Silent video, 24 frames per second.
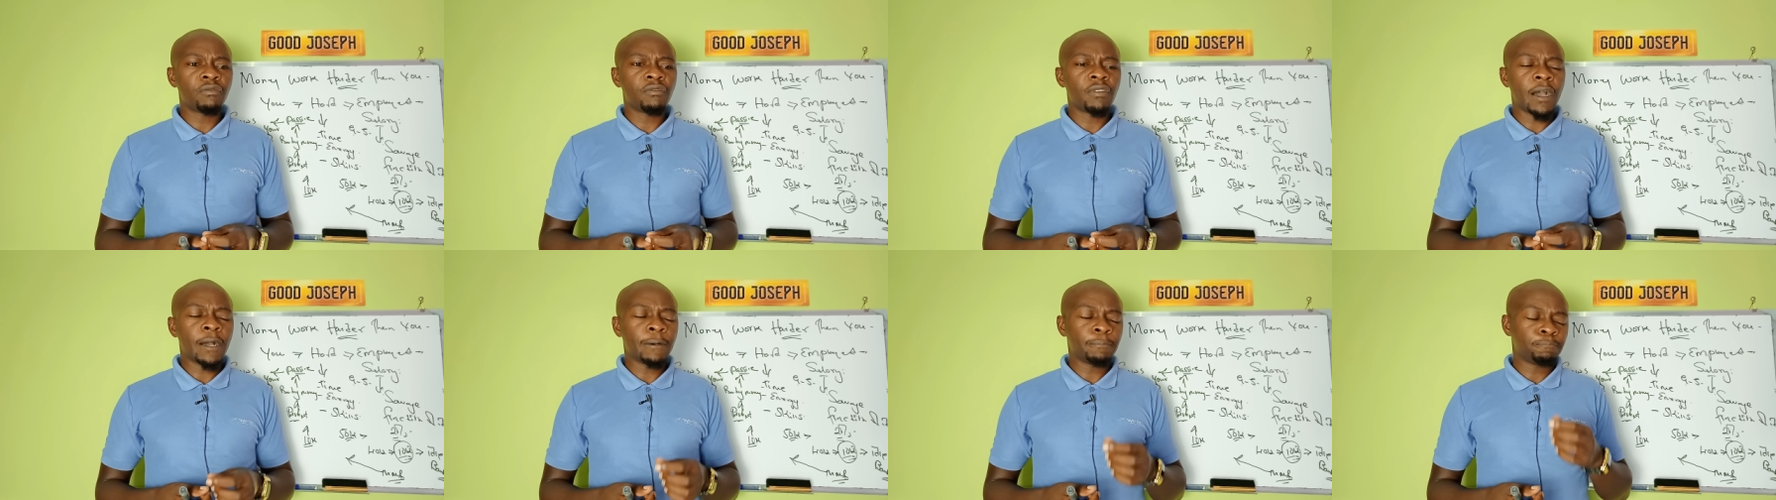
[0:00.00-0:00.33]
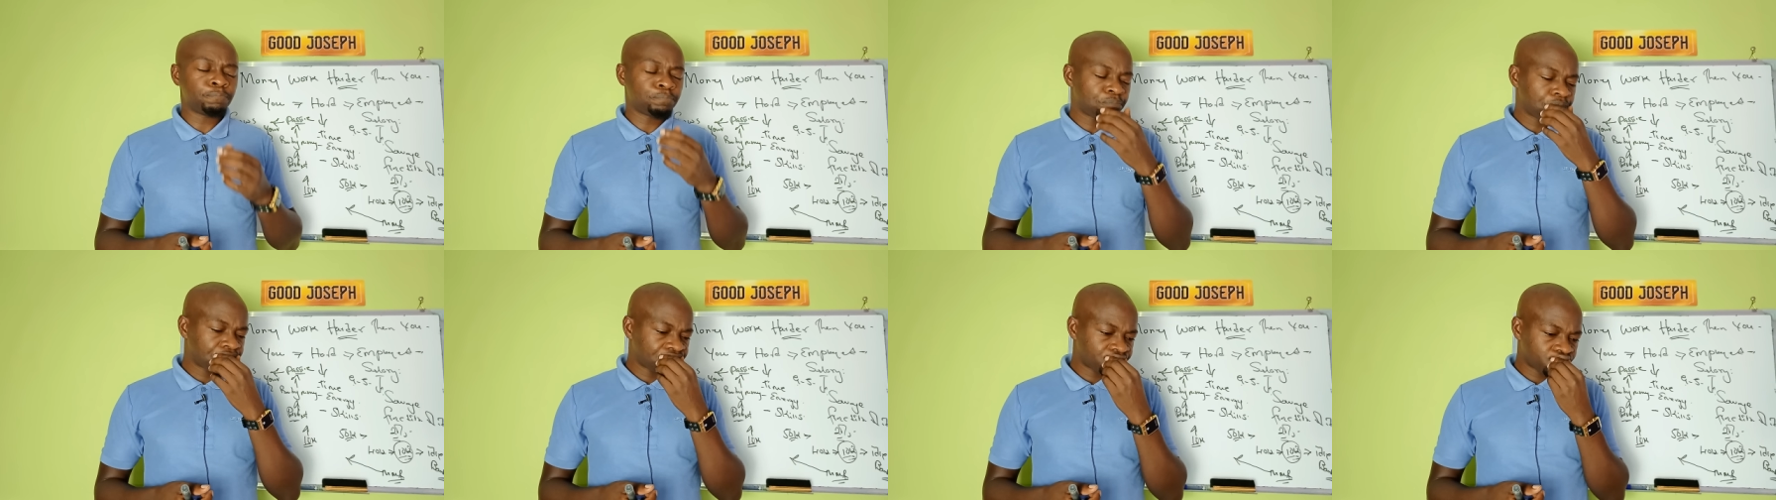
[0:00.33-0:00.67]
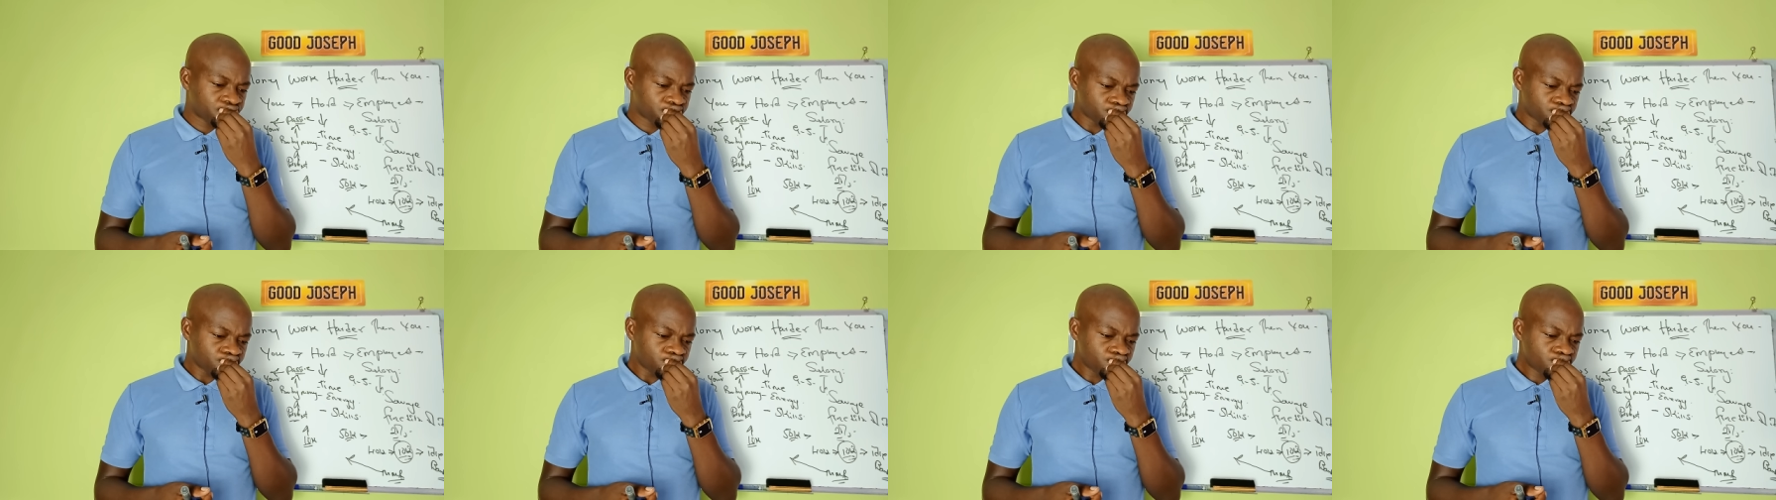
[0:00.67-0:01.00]

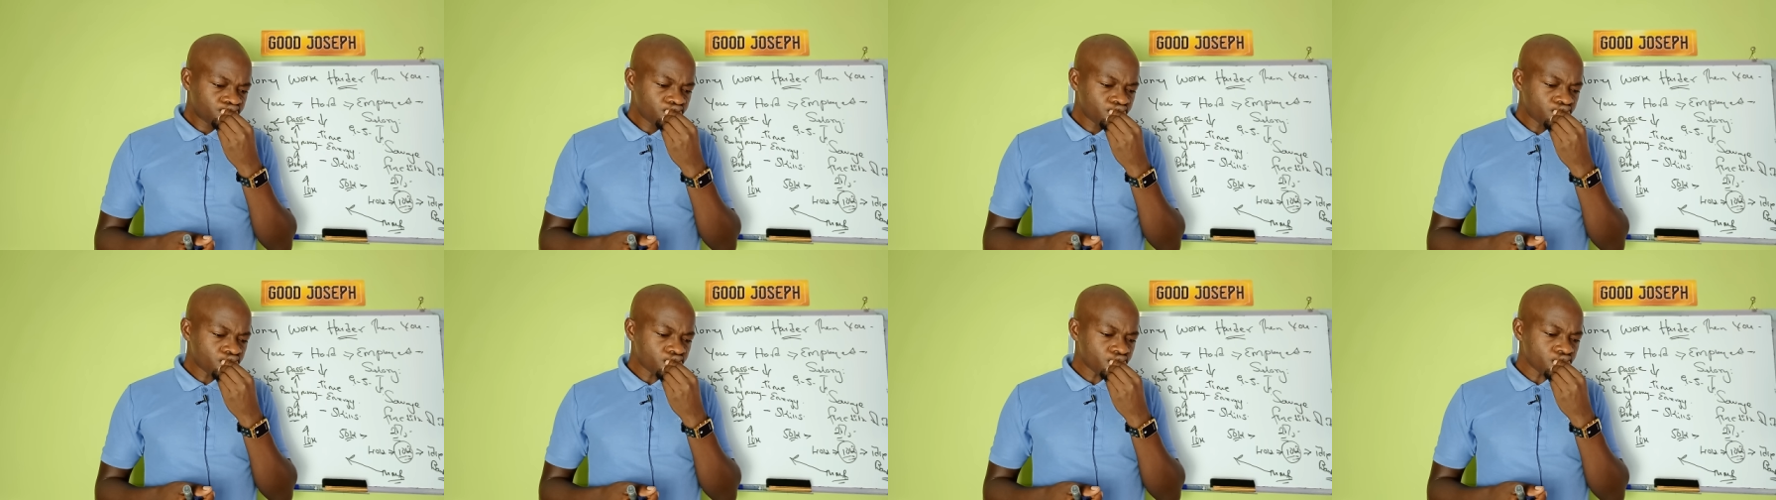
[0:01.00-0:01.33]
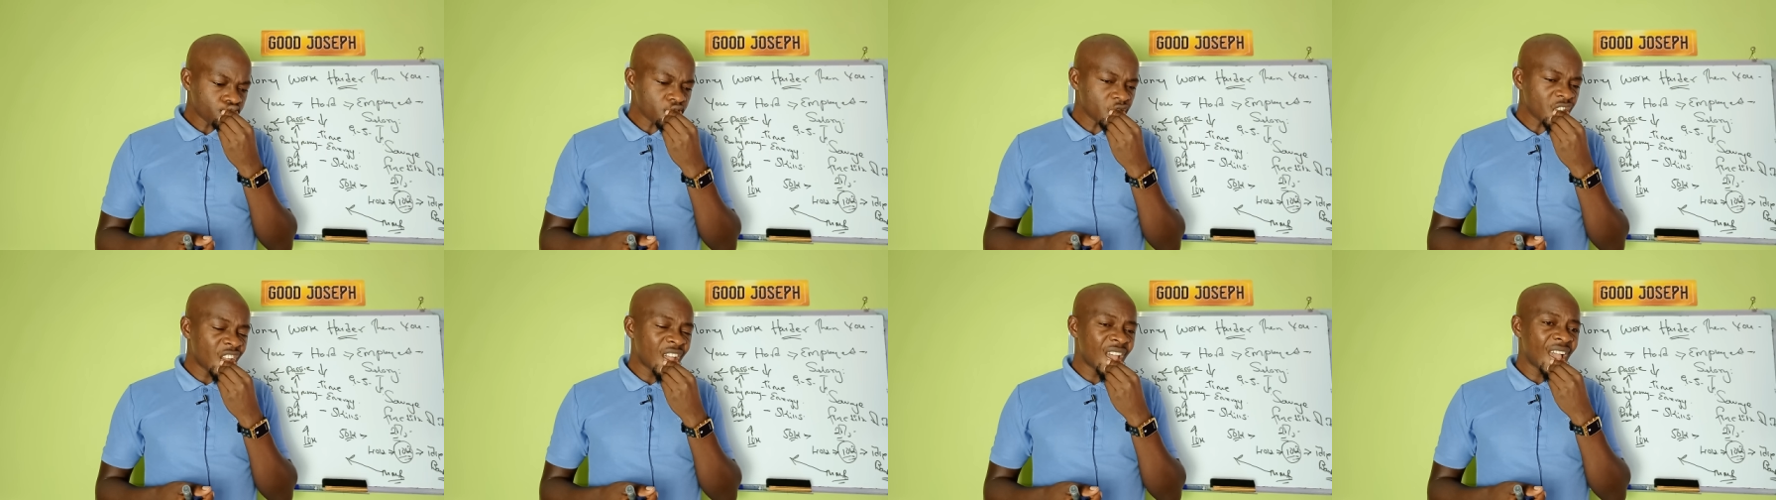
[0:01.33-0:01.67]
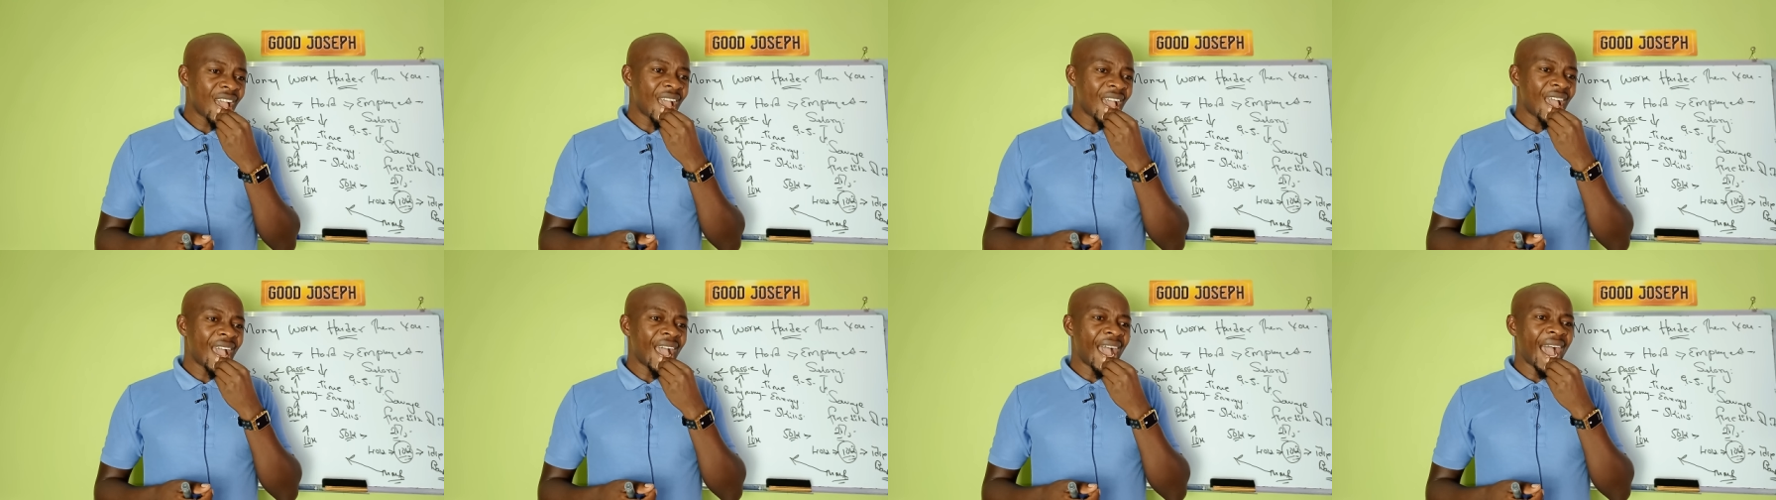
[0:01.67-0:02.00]

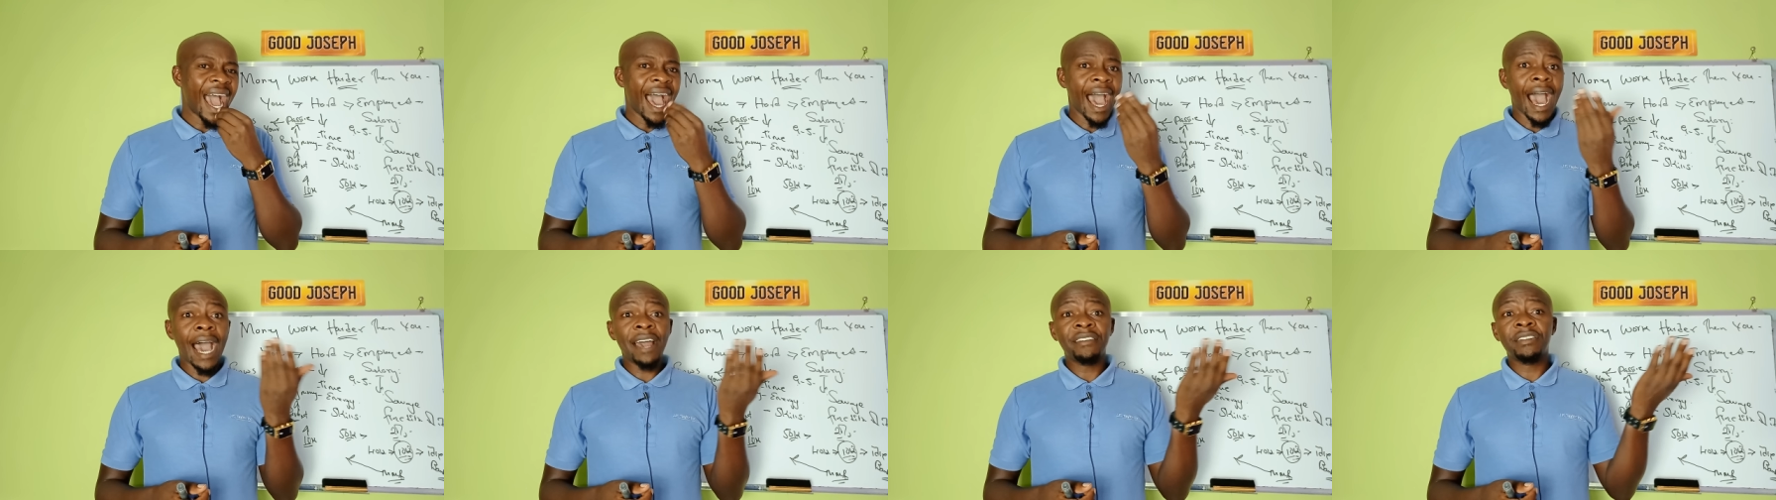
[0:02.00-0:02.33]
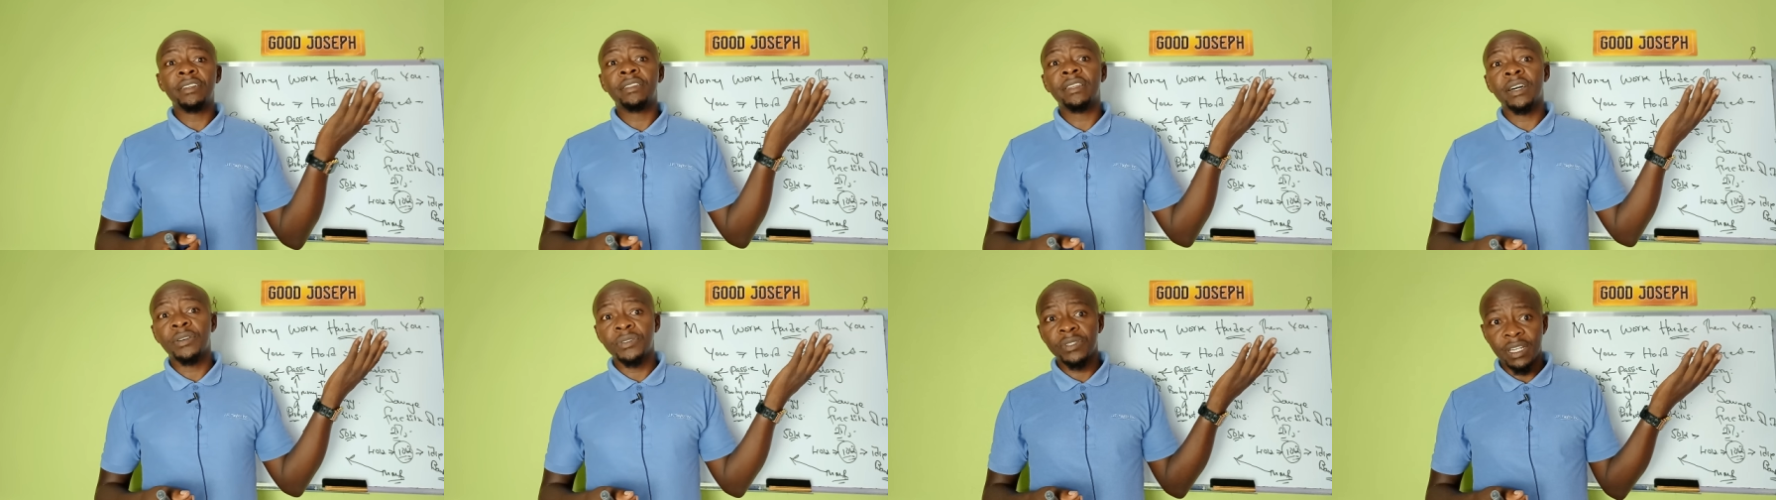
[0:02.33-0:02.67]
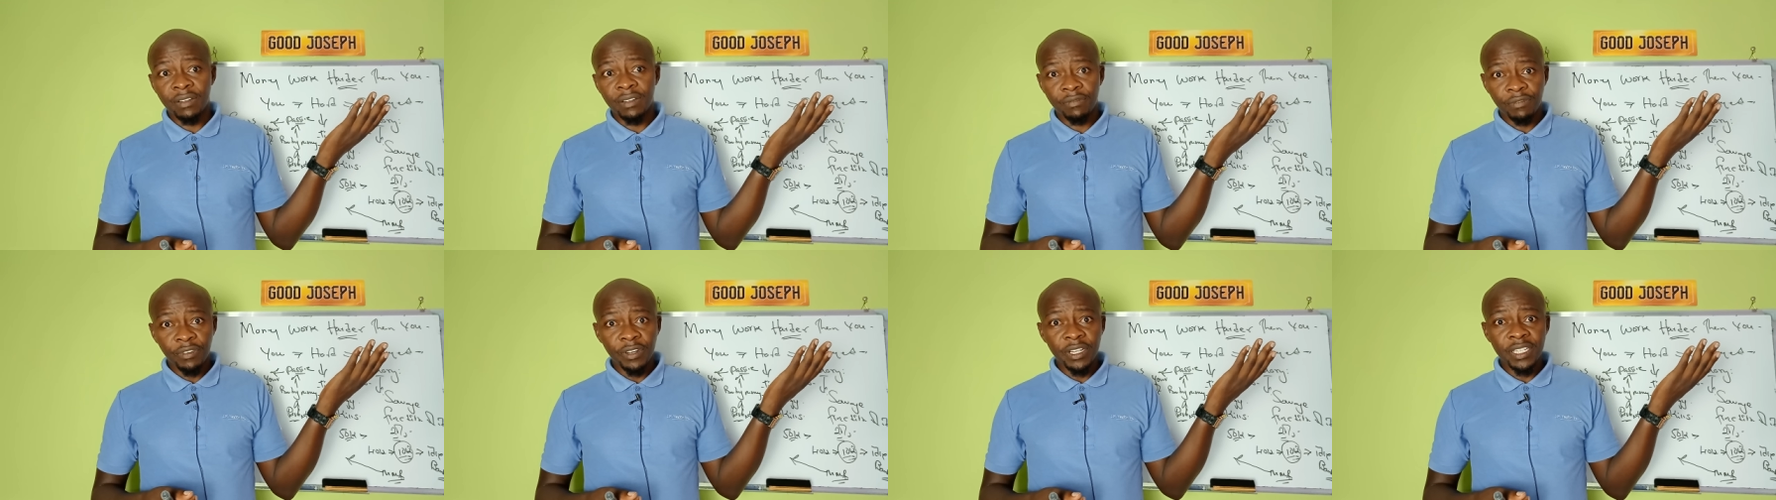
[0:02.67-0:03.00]

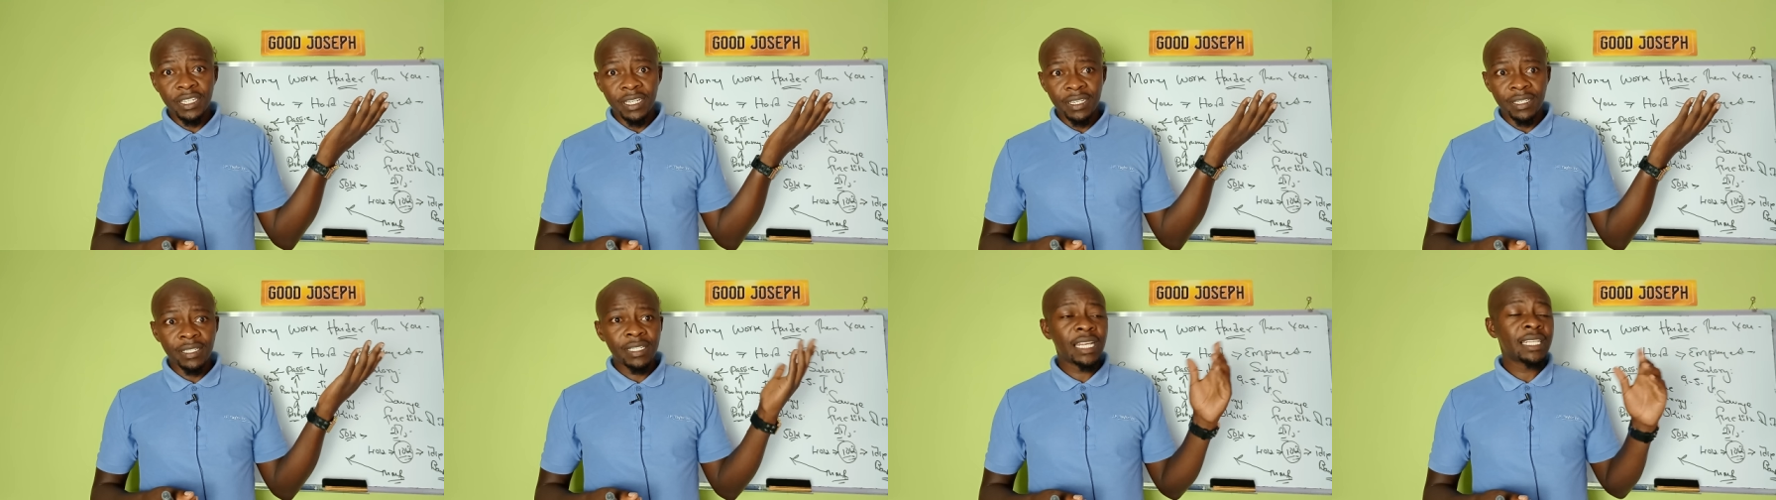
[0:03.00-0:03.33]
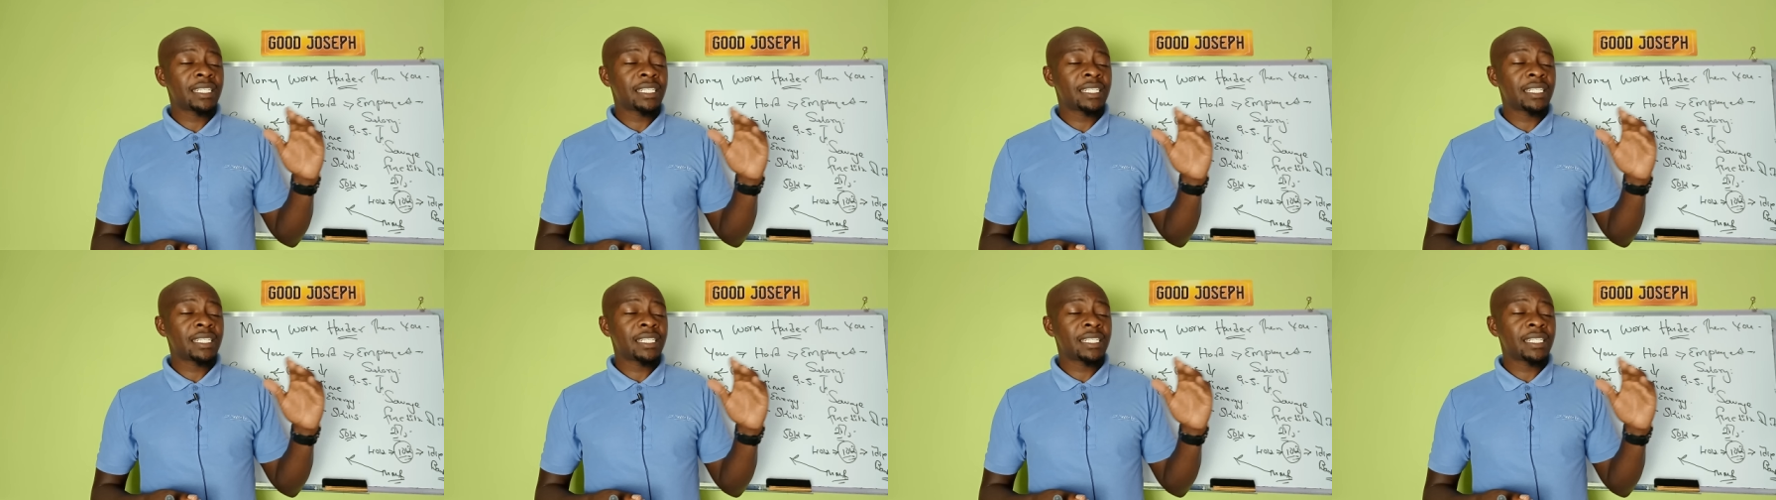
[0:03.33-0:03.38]
100,000, for instance.